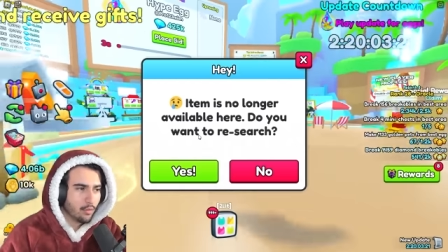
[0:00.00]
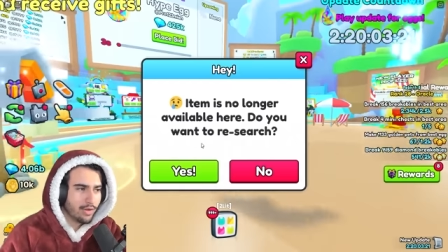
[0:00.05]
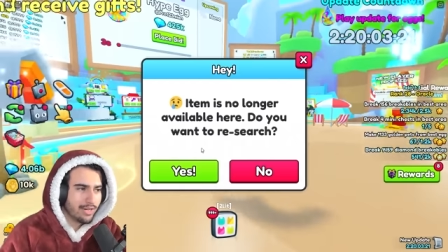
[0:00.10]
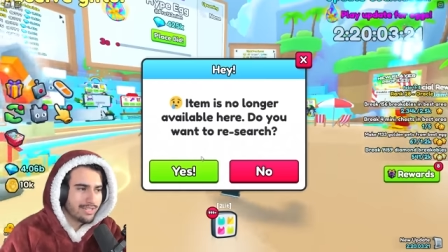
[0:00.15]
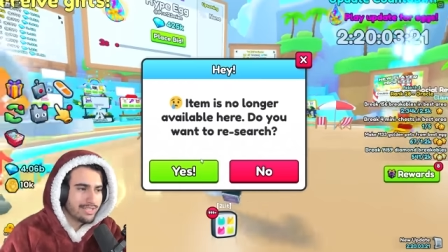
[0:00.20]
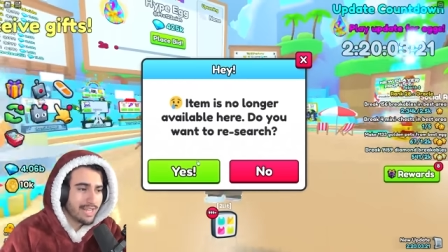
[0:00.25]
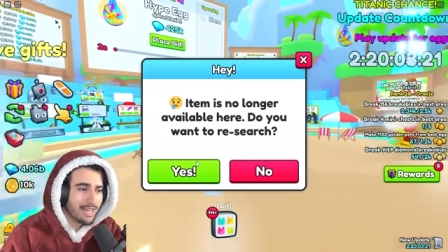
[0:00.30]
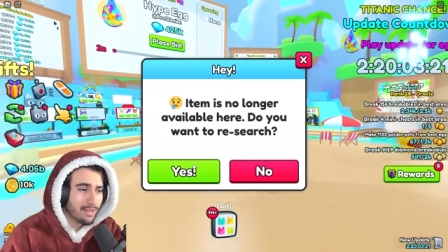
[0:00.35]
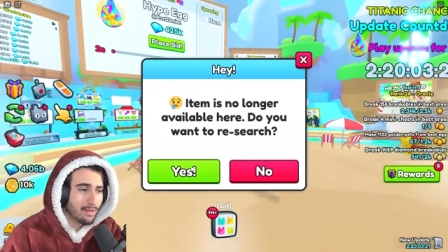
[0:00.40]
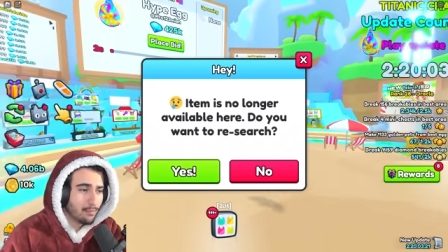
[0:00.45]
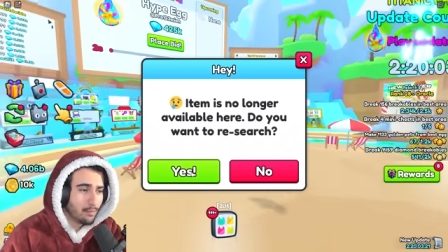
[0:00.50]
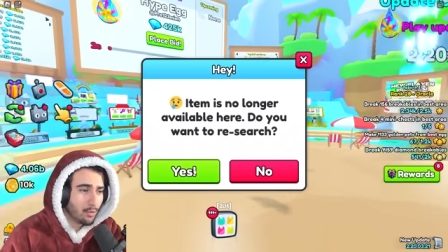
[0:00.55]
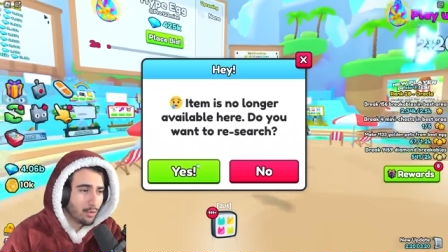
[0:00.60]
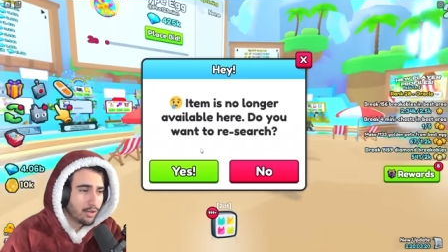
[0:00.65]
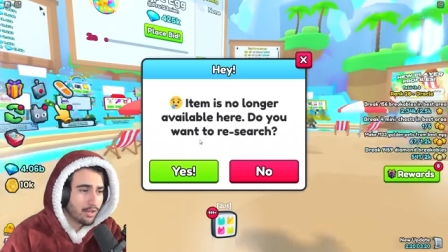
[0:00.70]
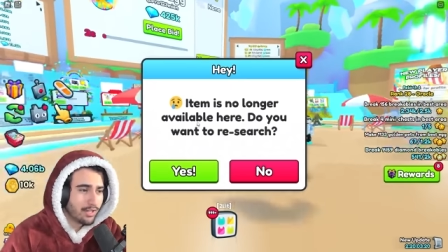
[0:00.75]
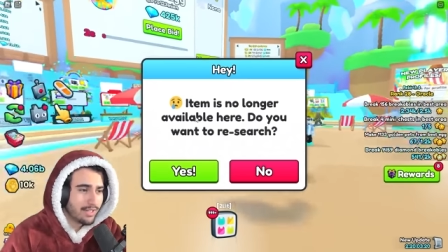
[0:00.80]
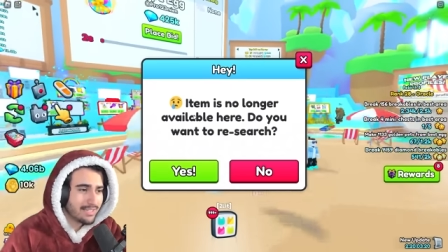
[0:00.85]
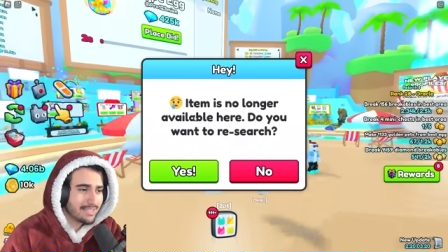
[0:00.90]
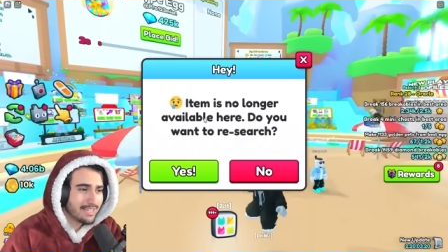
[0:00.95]
When it
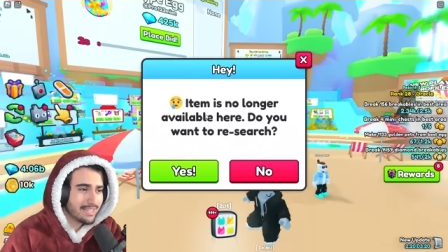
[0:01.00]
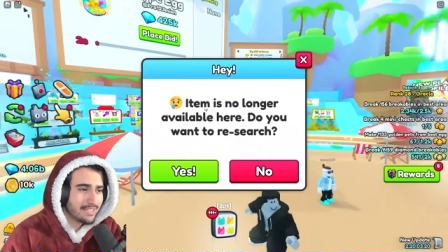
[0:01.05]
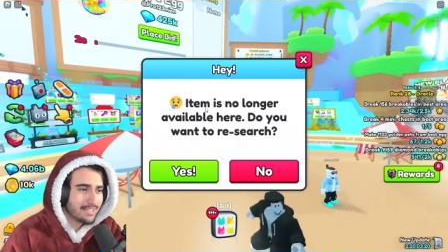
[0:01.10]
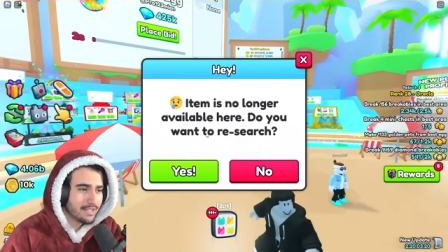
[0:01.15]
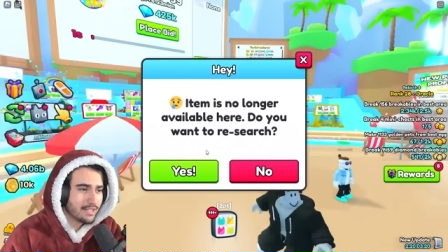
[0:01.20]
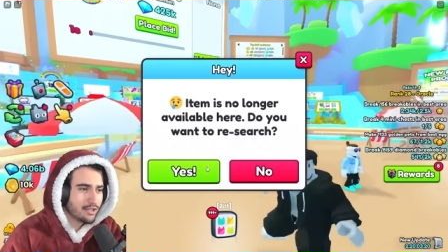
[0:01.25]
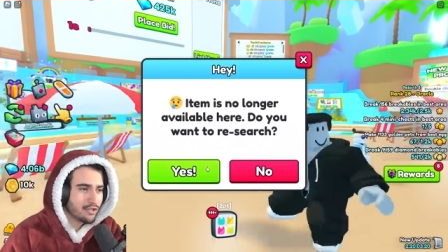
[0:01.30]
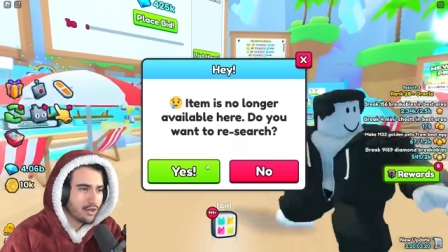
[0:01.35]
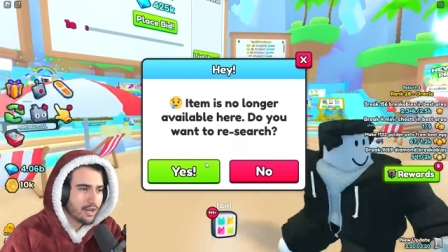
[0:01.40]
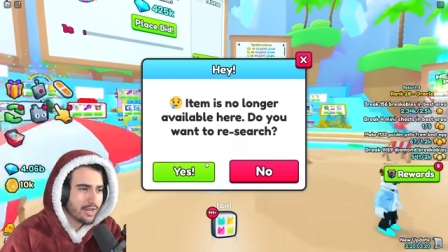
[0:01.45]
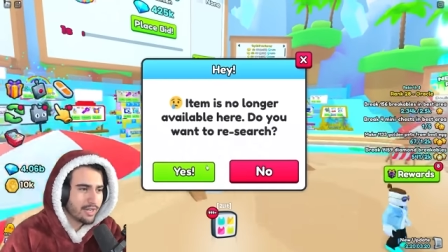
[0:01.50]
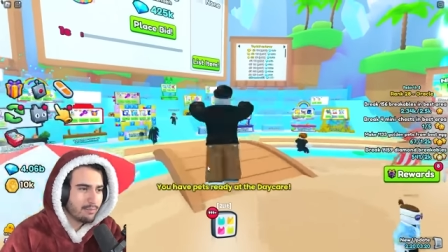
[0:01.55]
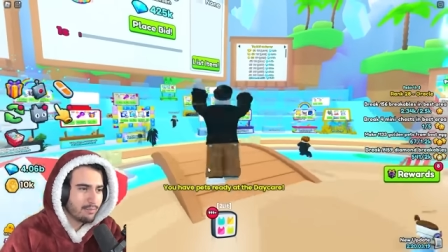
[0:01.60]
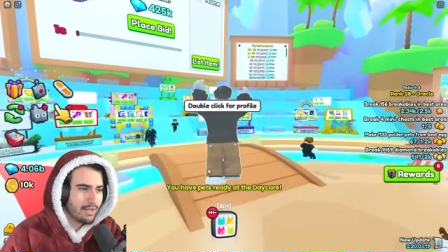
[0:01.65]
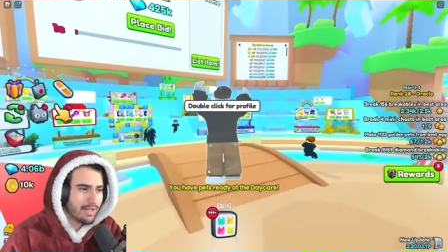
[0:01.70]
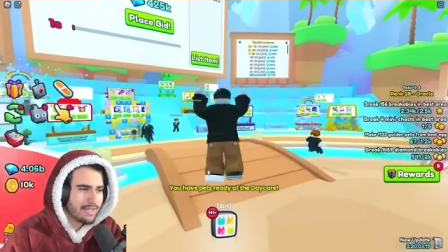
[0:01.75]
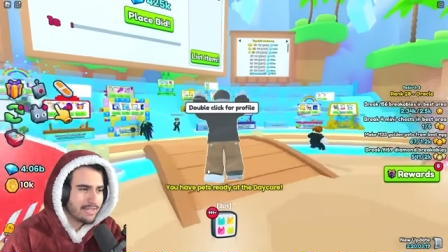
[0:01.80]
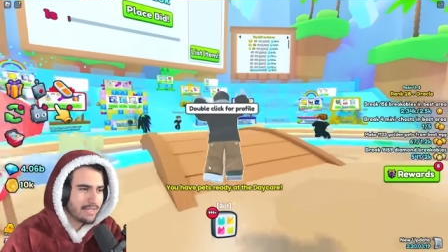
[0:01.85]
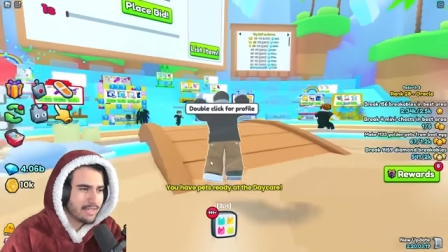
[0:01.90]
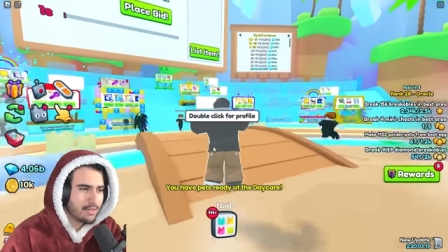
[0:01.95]
teleported us into the trading
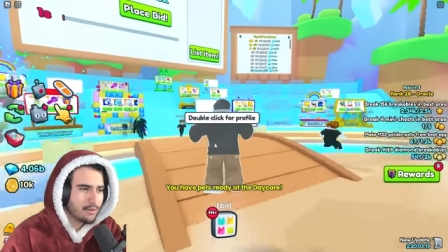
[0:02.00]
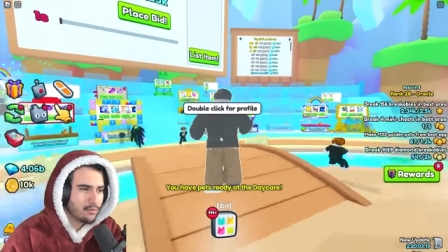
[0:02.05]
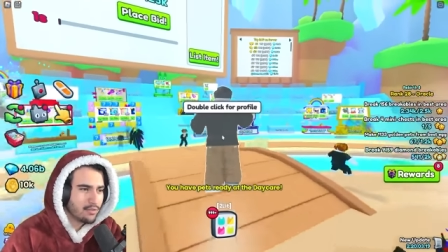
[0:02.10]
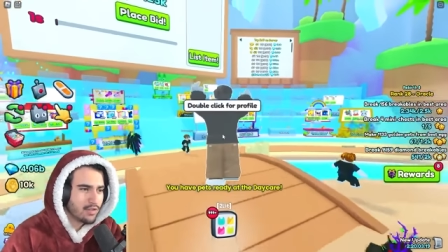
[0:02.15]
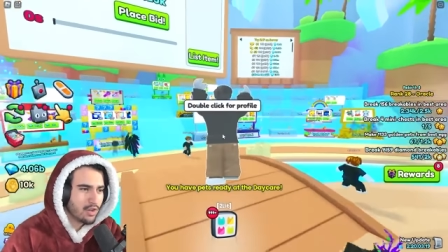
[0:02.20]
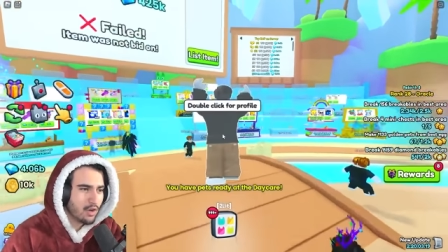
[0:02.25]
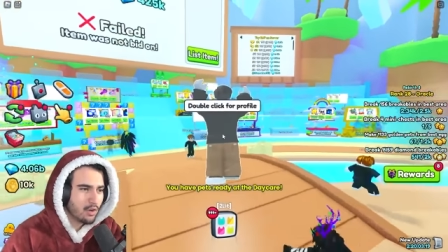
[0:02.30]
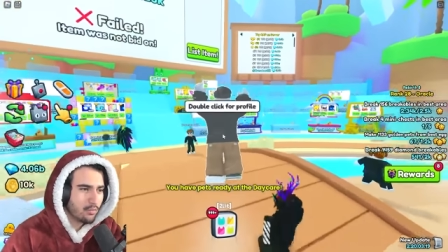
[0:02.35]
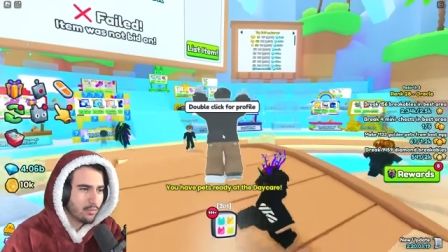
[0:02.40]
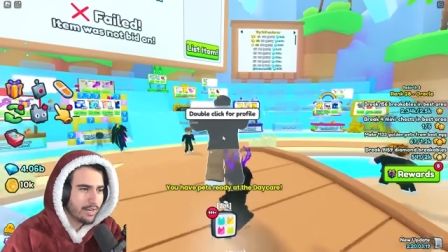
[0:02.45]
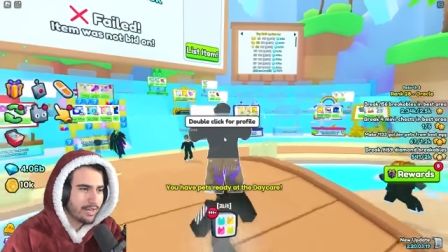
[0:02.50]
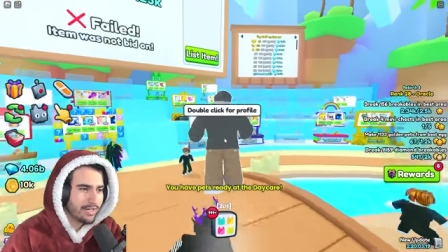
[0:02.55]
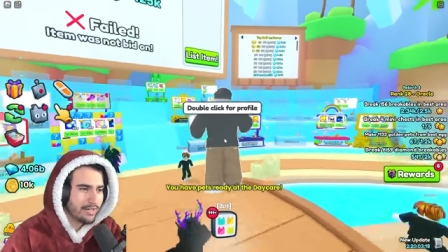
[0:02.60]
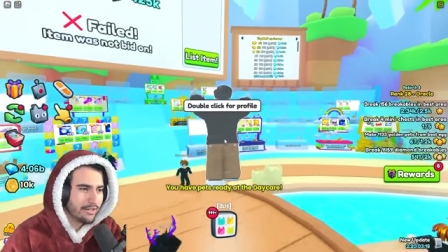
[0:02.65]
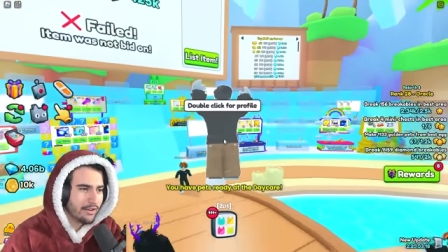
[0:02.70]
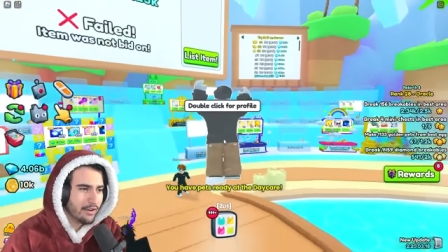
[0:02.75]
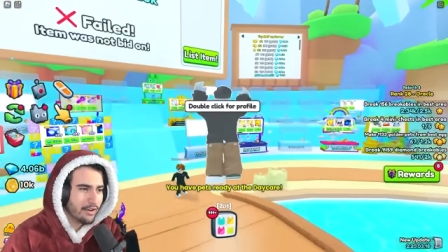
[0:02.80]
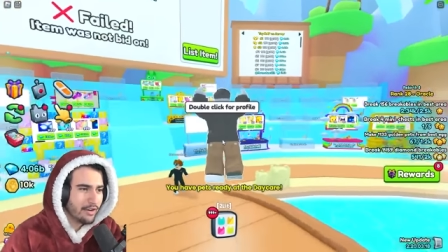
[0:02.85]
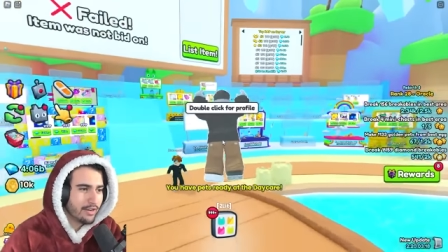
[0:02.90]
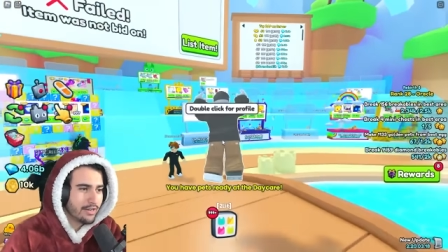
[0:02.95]
plaza, it was already
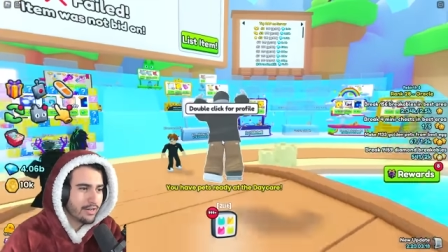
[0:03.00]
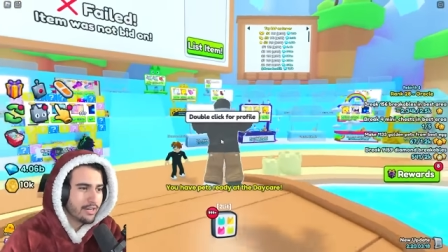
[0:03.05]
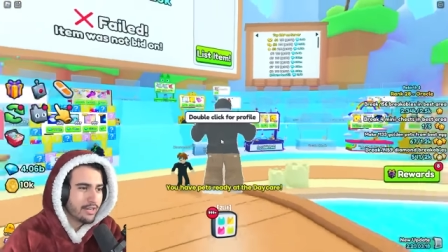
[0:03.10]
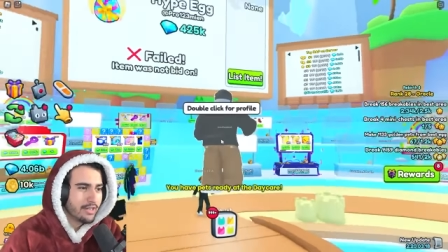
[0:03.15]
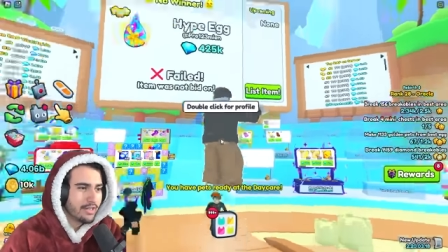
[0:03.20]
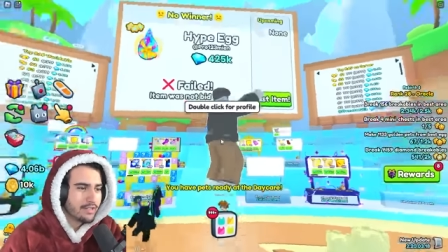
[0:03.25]
gone.